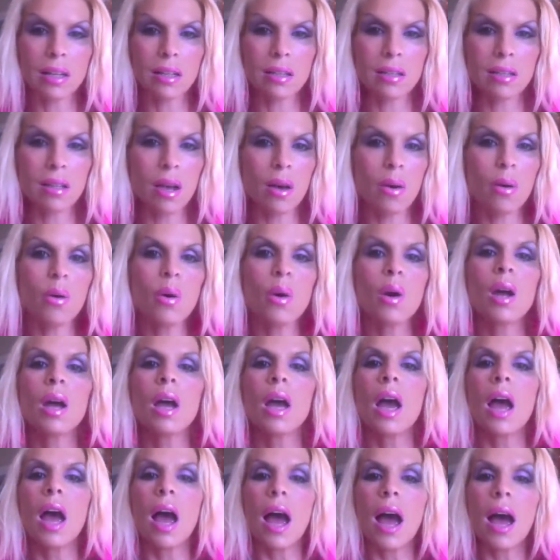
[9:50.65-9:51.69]
So,
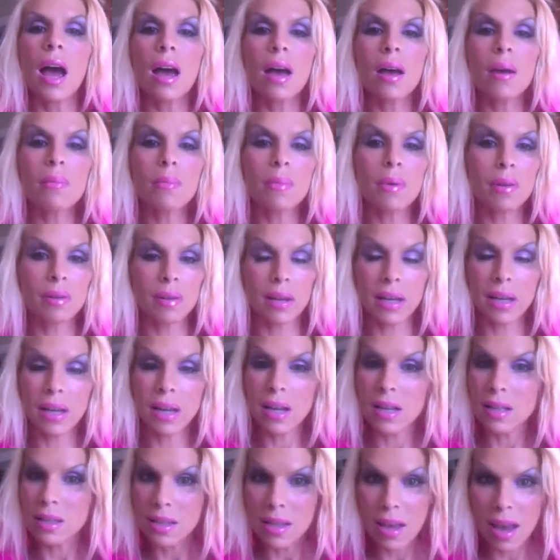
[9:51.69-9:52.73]
um, like
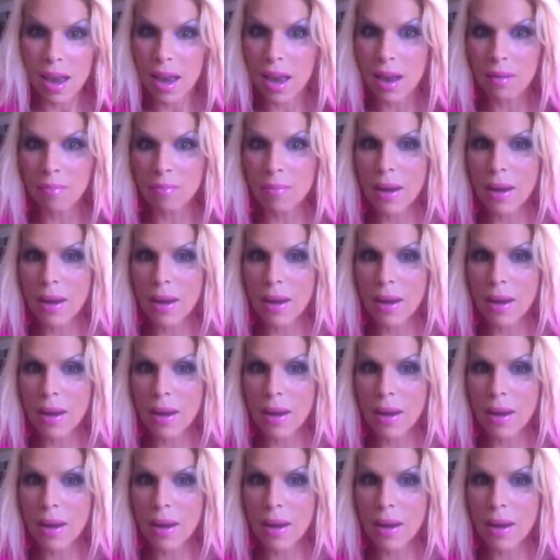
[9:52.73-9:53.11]
I said,